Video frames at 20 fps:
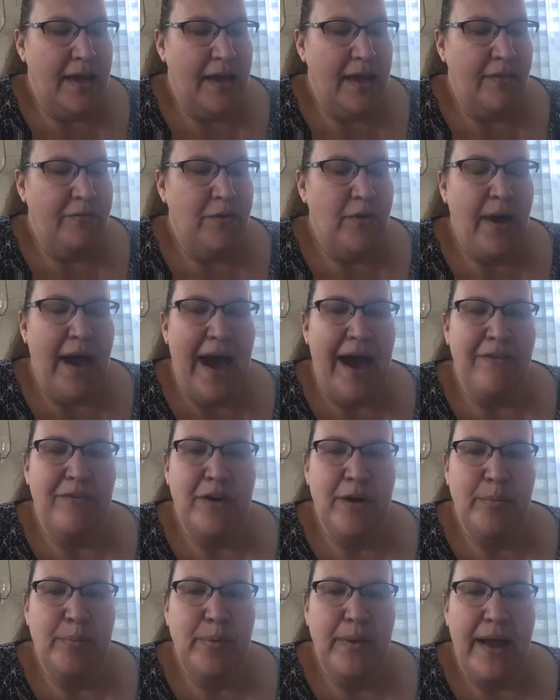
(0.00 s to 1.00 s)
If you
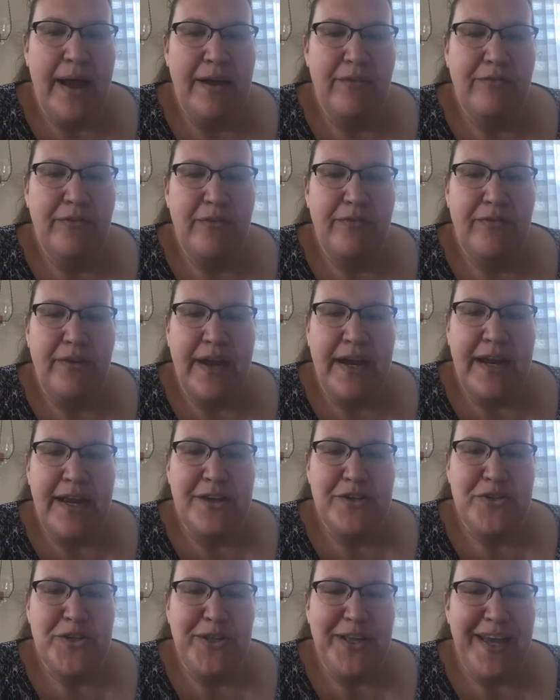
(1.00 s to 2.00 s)
haven't applied for
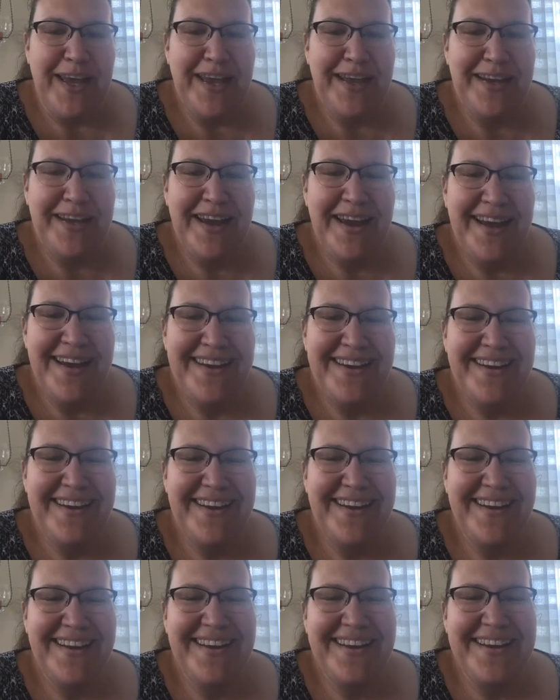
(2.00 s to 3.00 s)
financial aid yet,
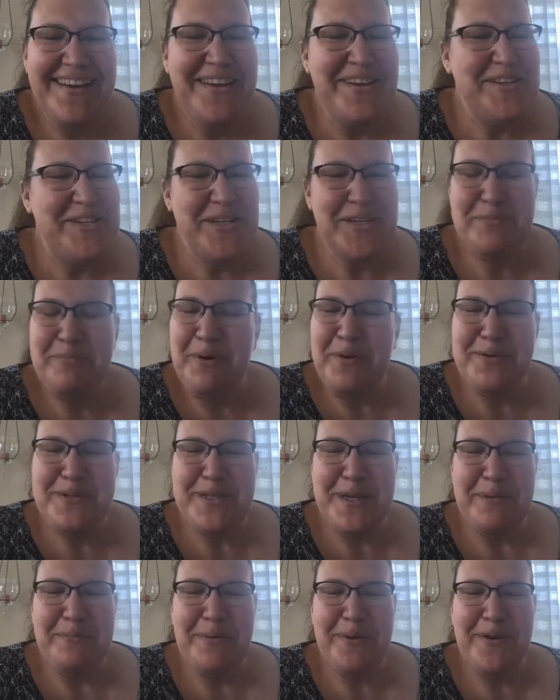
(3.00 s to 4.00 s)
you just
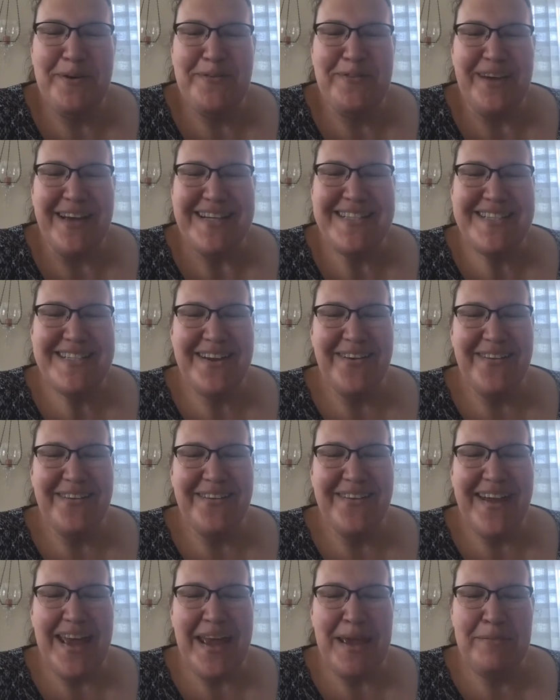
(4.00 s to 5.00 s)
posted. Perfect.
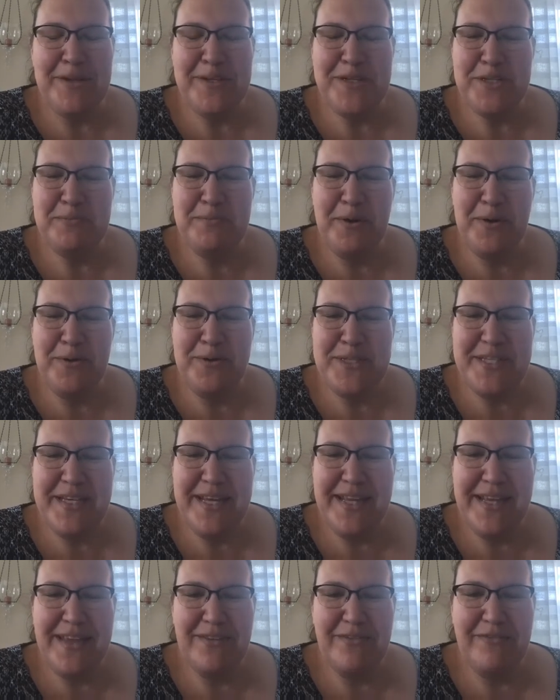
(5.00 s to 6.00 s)
So Amy just
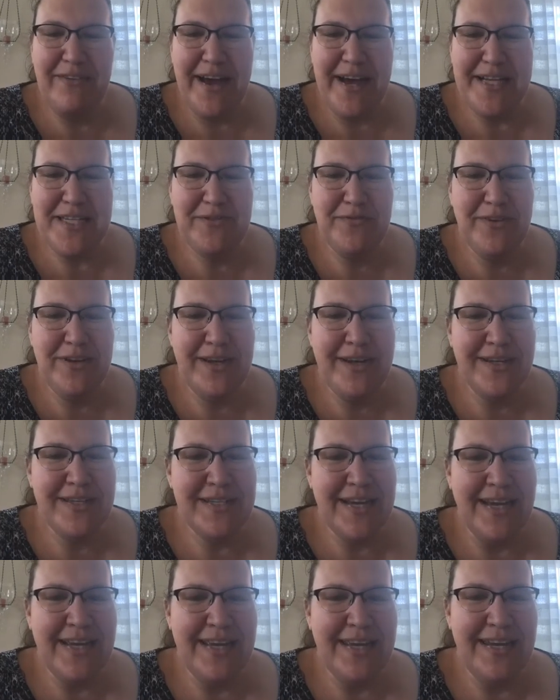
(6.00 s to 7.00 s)
posted the
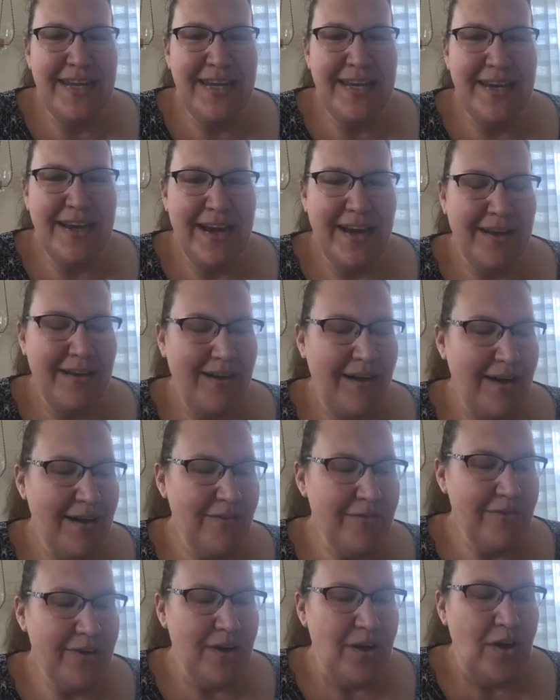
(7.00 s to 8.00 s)

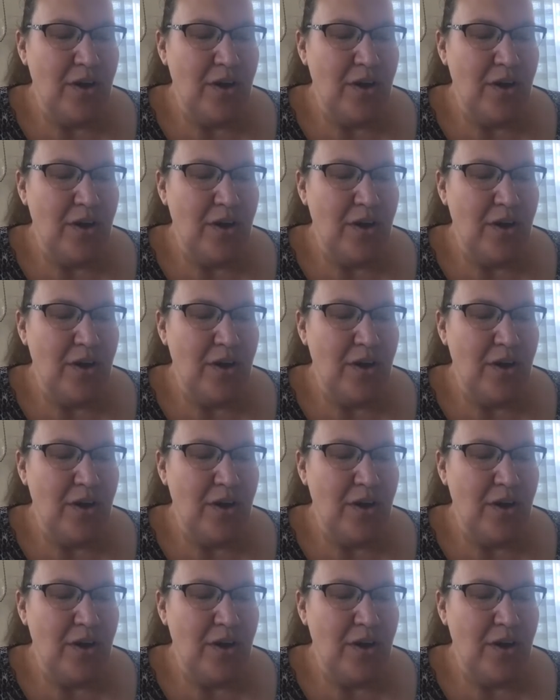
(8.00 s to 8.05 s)
fasfa.ed.gov.